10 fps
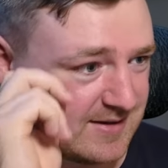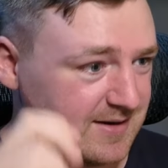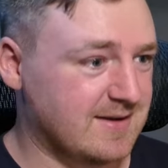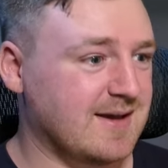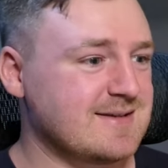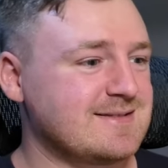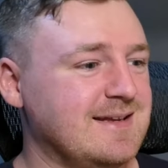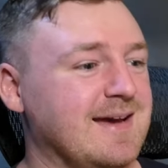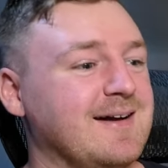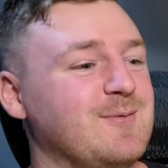Concussed?
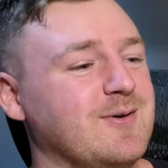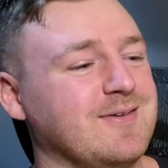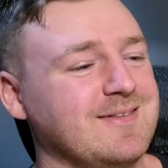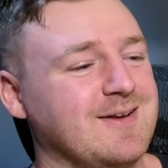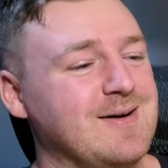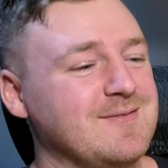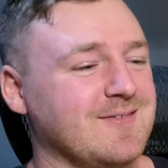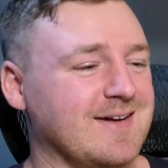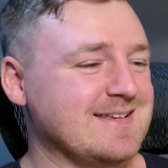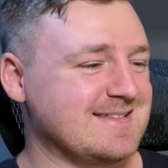Yeah, well, go have
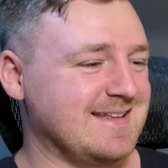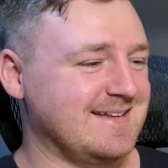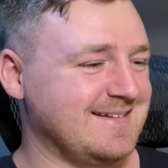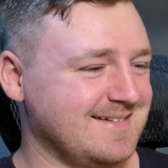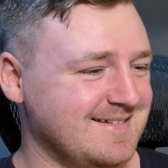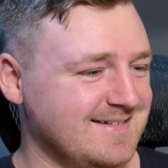a rest then.